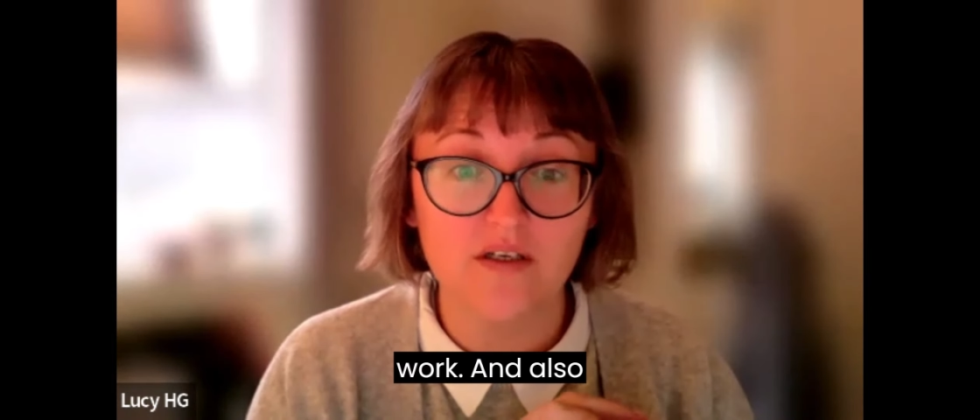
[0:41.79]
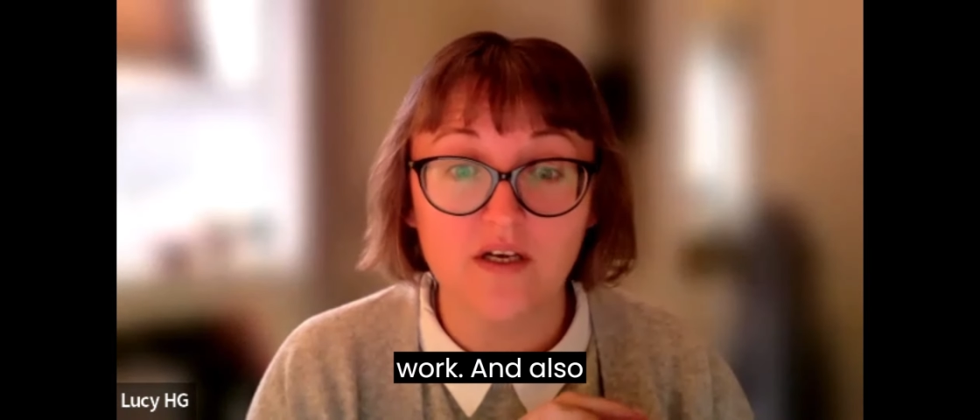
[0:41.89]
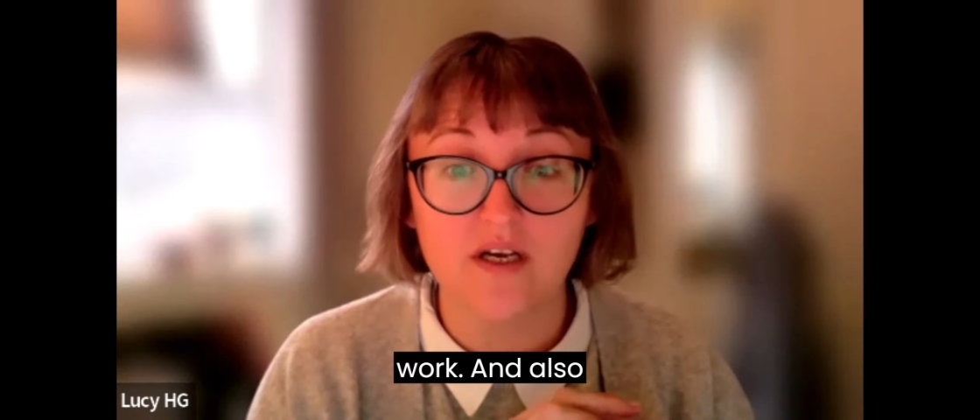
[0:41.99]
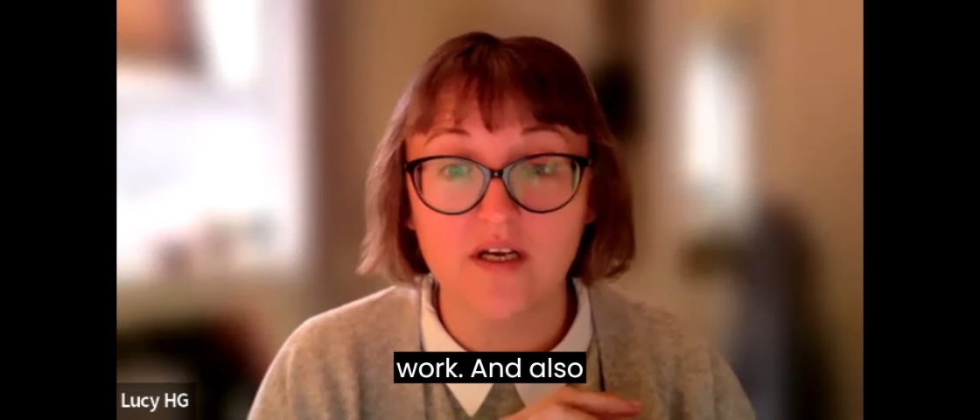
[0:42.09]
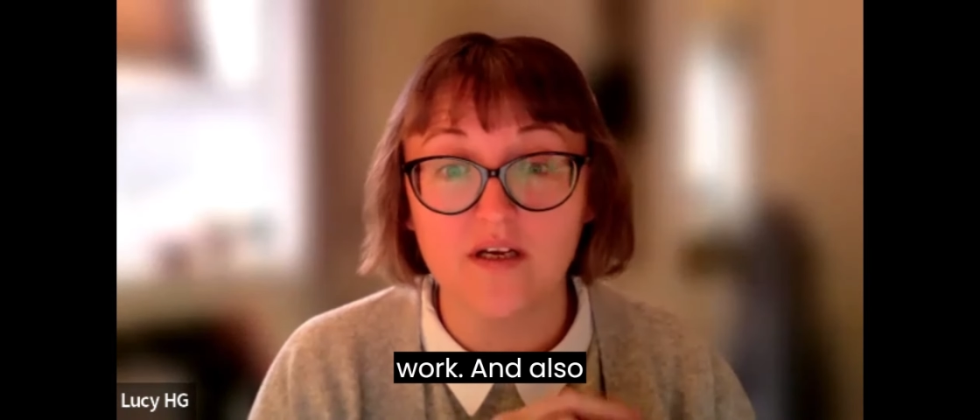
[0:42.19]

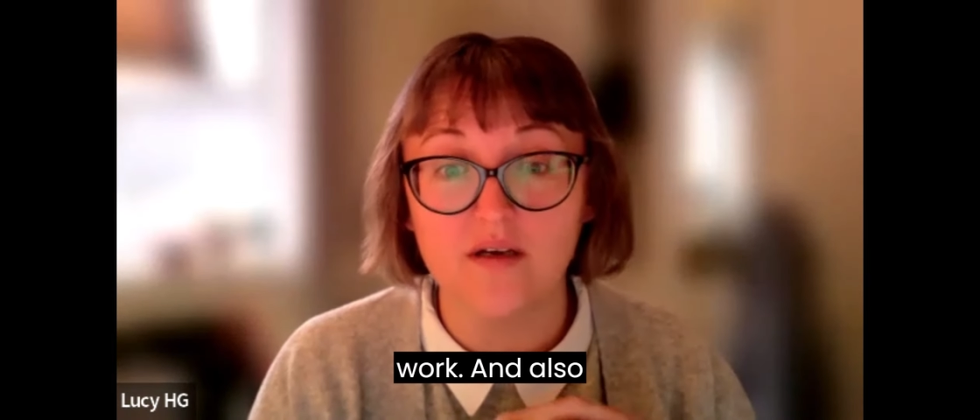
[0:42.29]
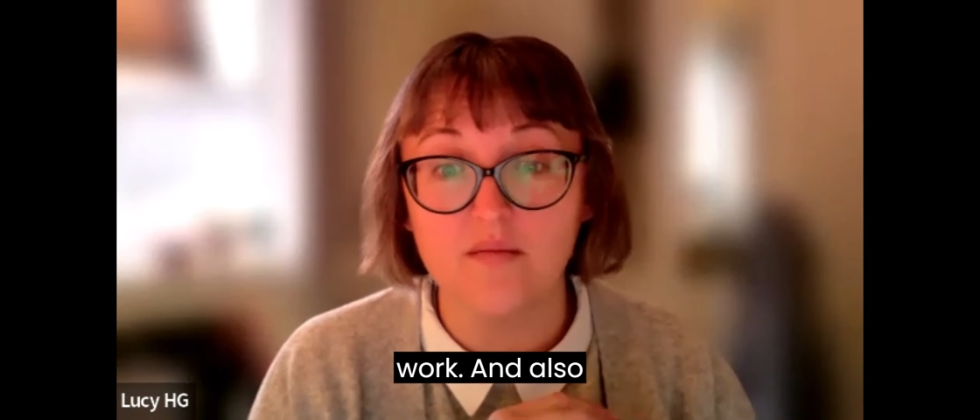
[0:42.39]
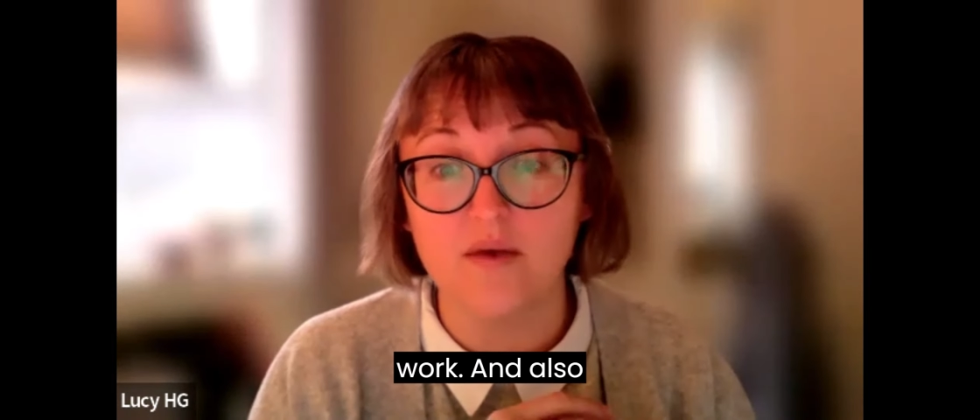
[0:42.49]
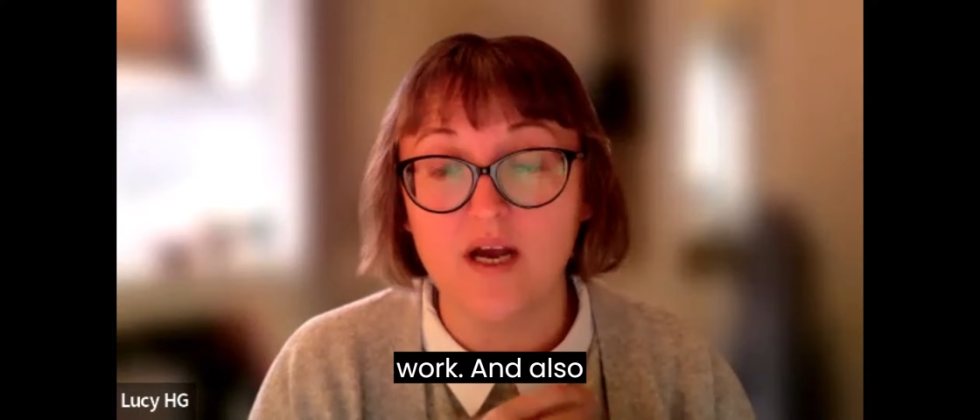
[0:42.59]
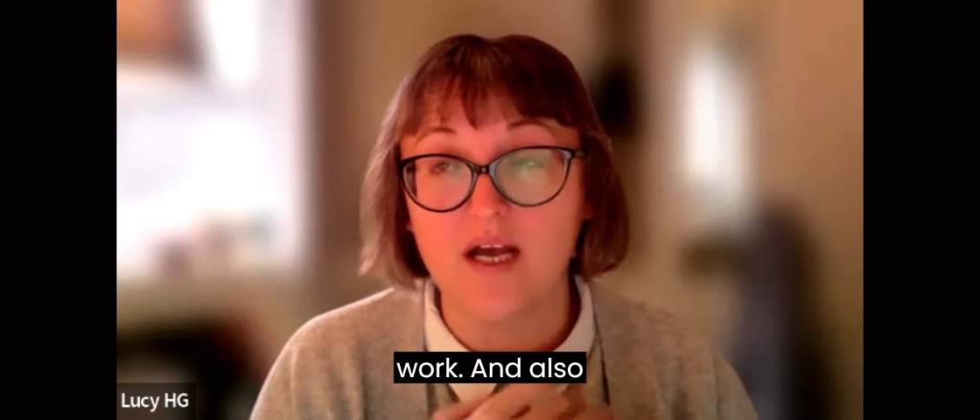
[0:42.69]

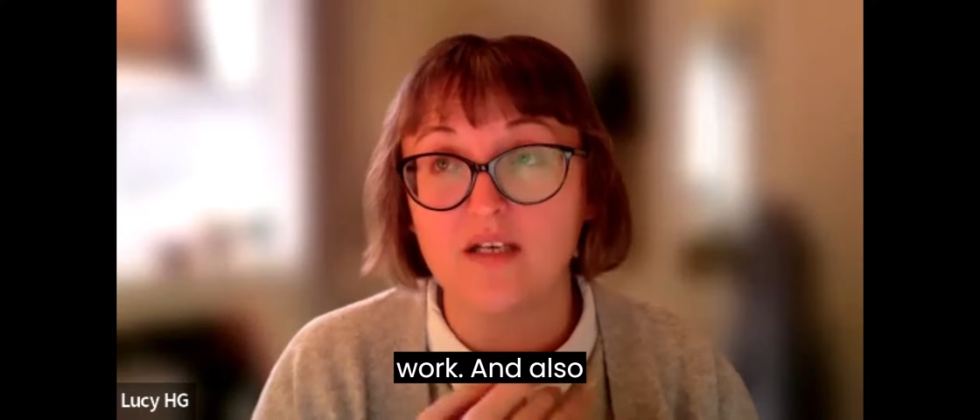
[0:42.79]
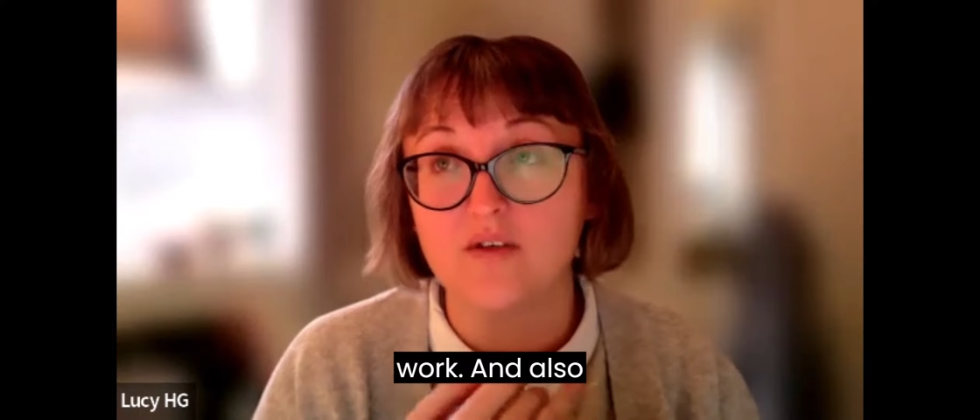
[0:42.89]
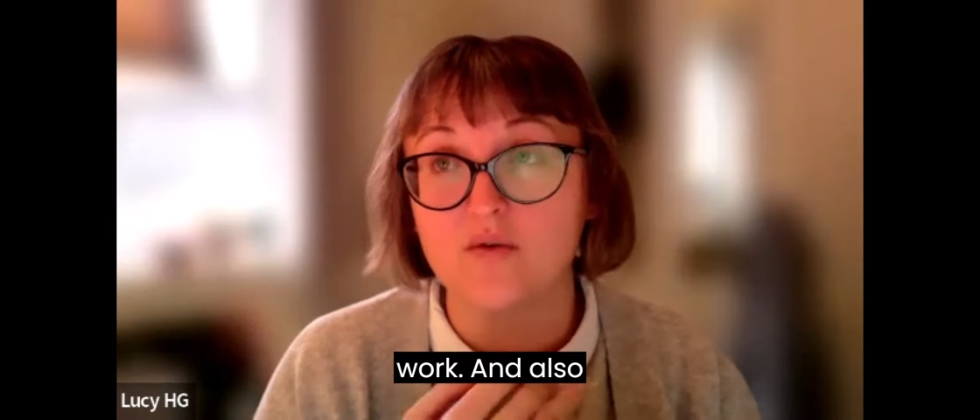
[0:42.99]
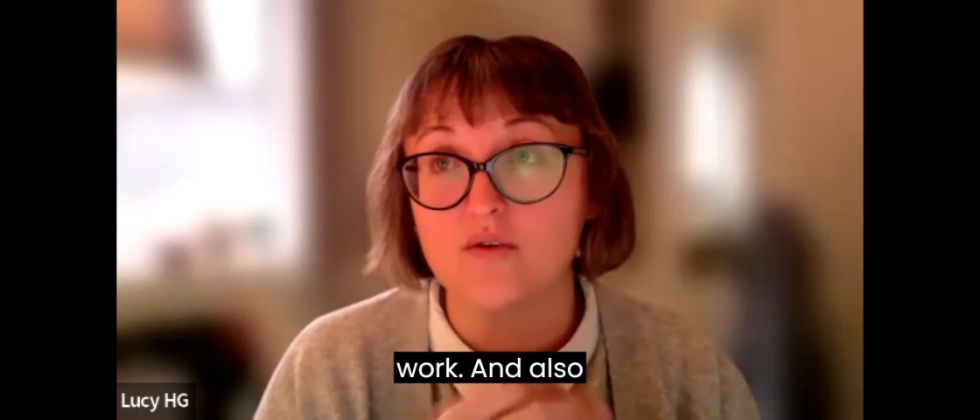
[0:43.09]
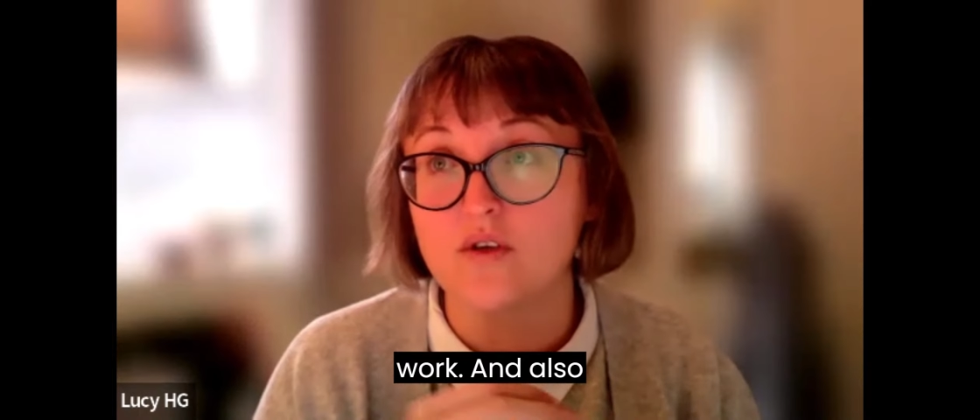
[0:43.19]
and
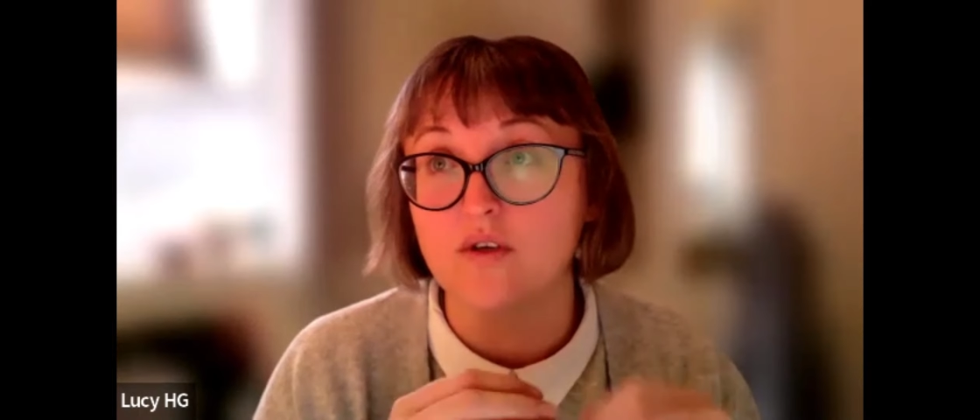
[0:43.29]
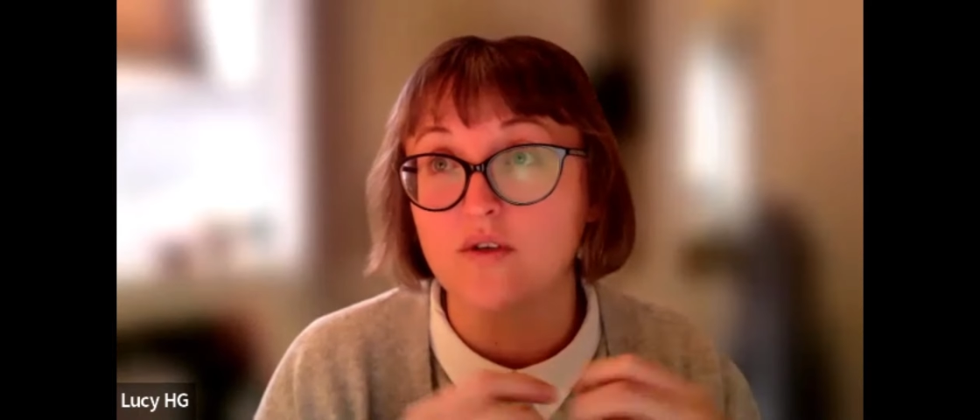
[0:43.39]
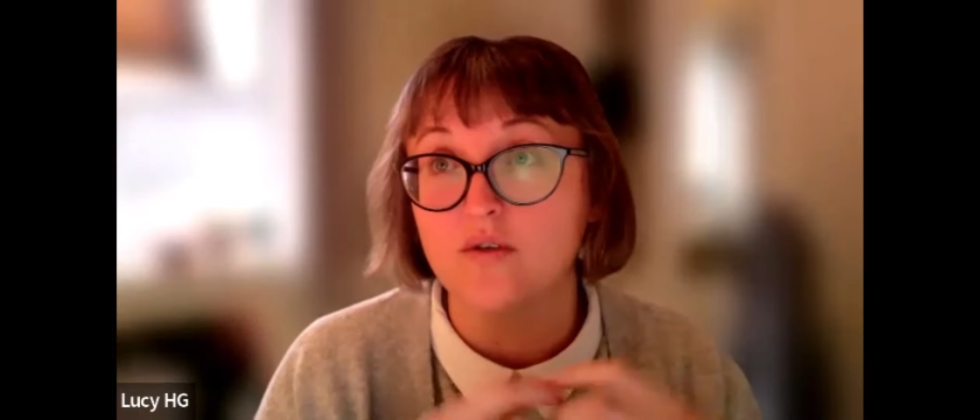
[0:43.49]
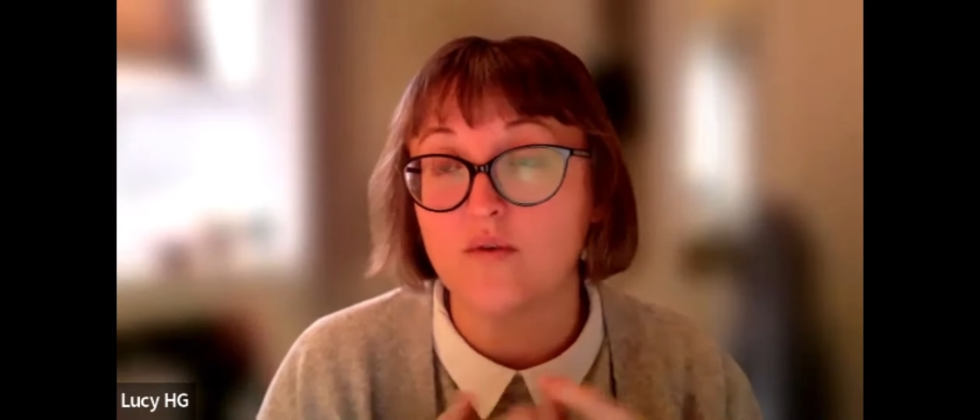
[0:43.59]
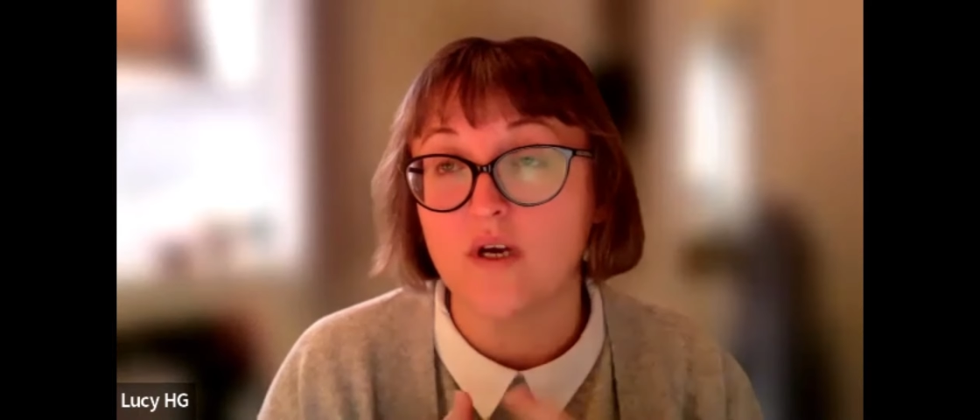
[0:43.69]
also